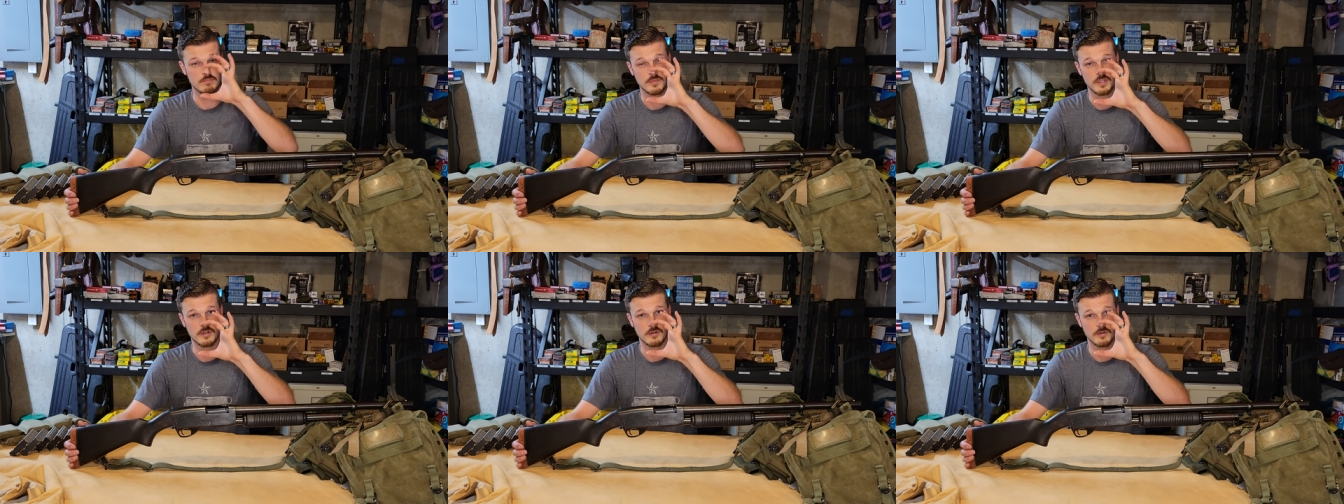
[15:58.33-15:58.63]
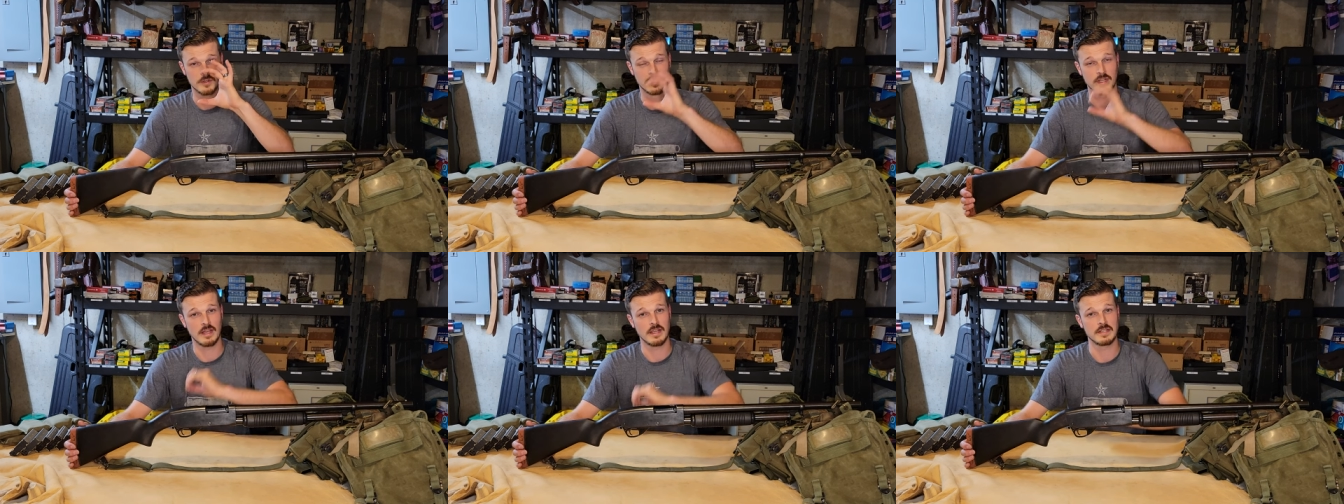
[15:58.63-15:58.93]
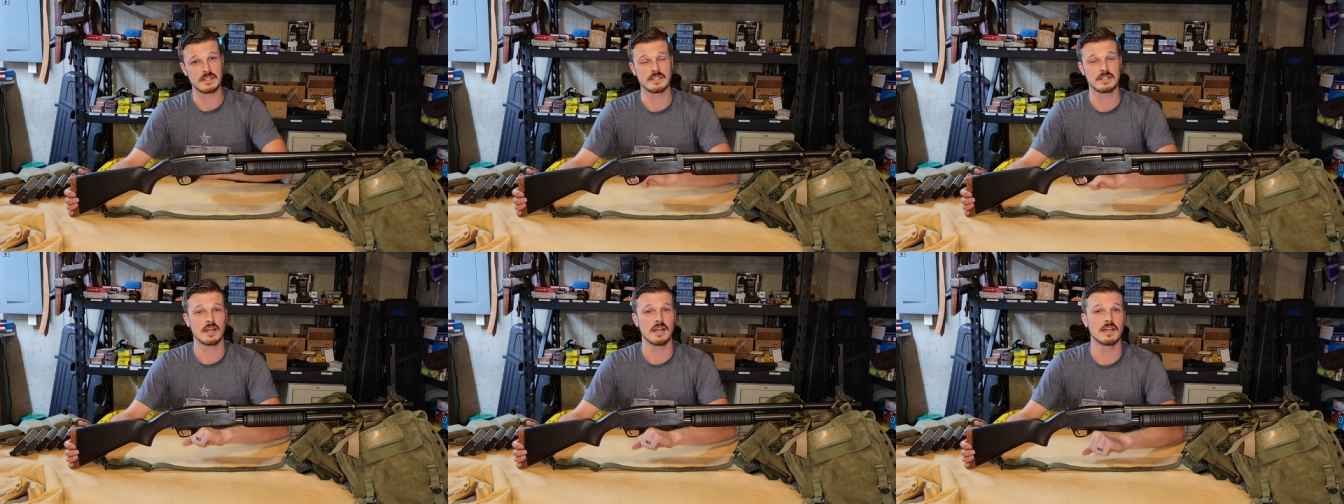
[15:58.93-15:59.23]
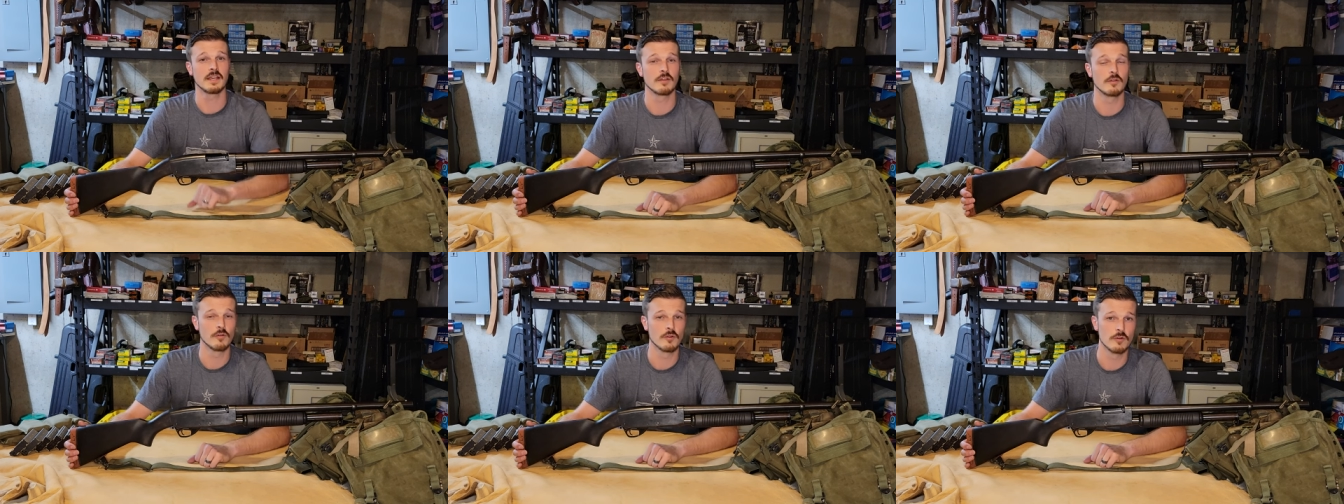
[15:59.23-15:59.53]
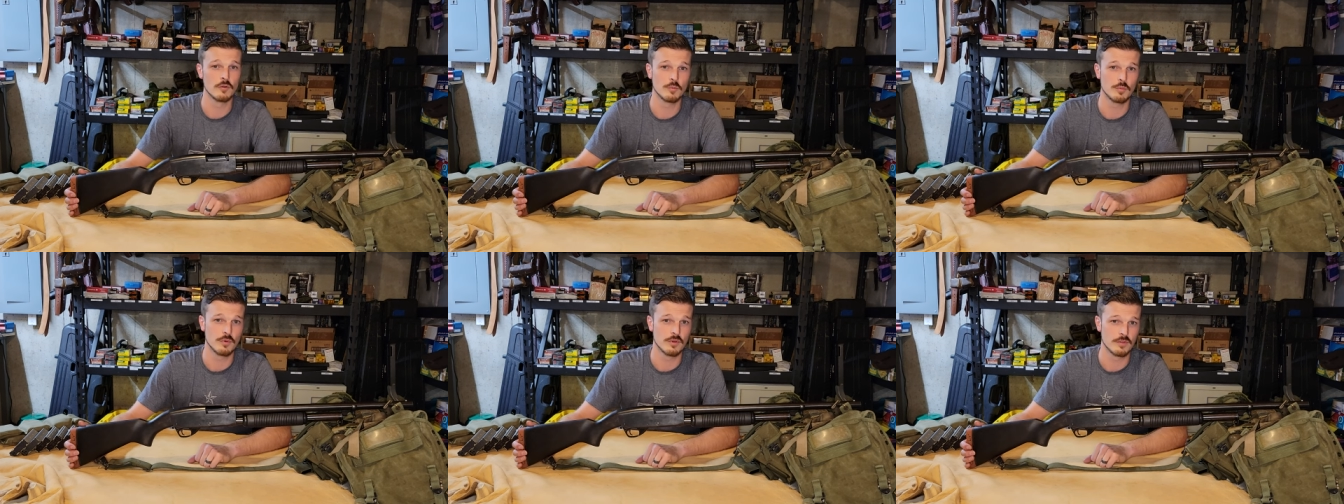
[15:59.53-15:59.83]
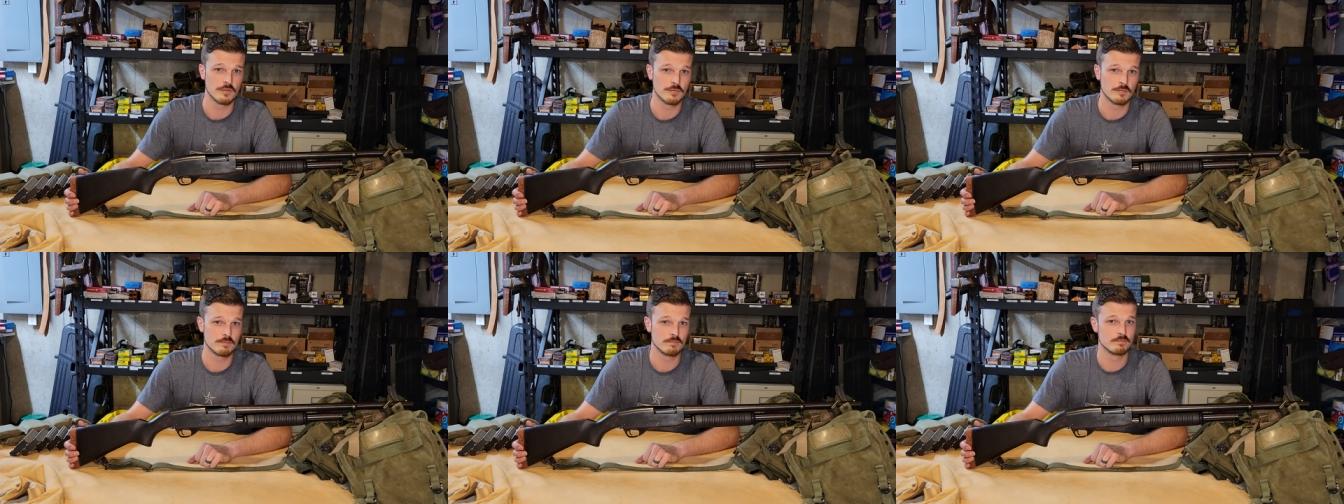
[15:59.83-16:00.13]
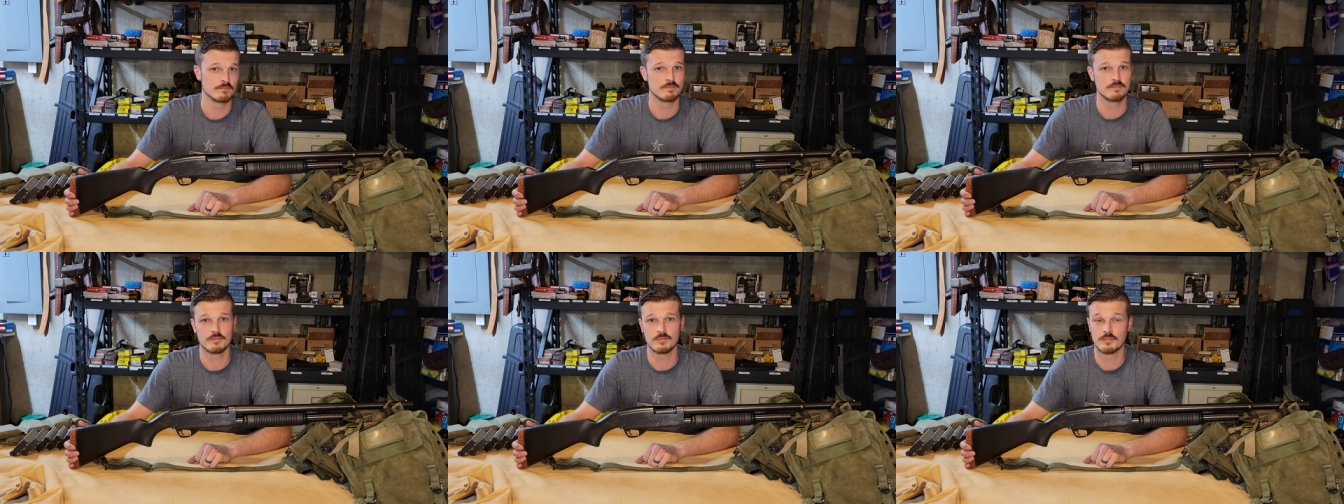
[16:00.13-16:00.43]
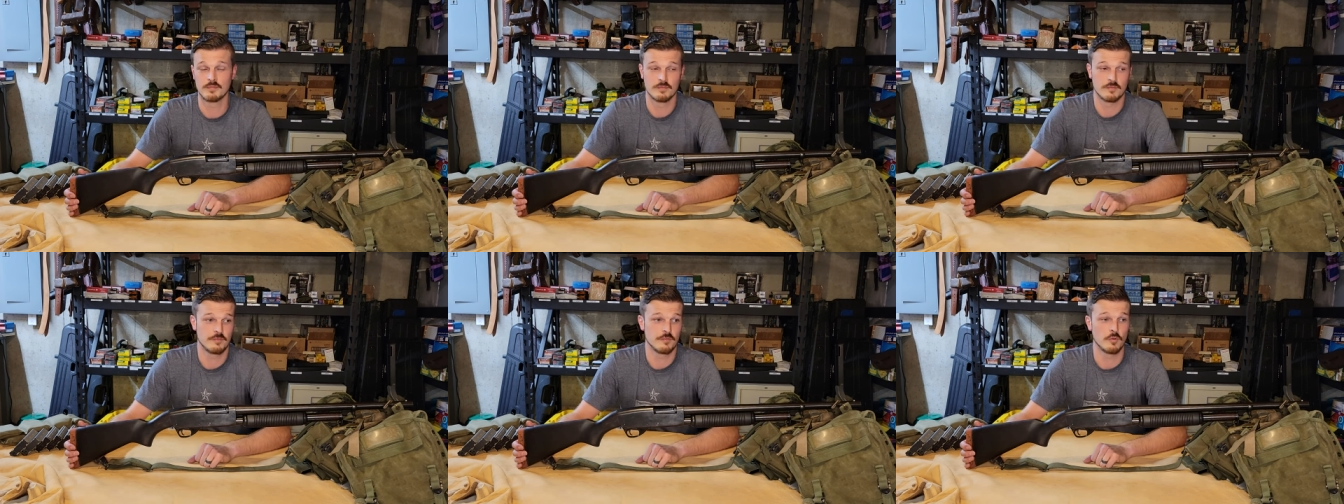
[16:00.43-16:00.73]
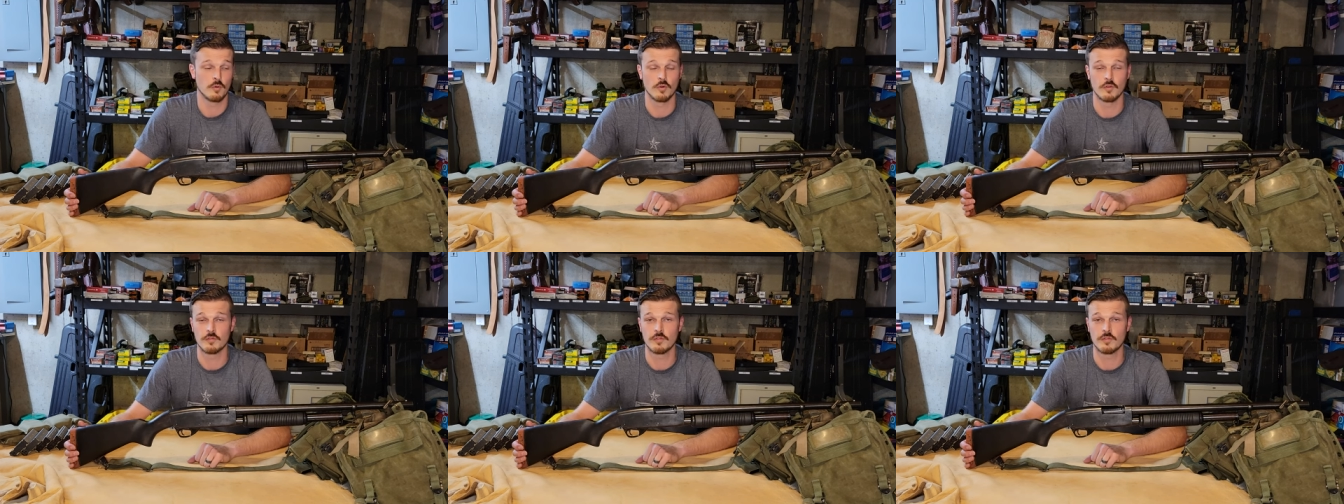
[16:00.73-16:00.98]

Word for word: you know, a nice tight group with 4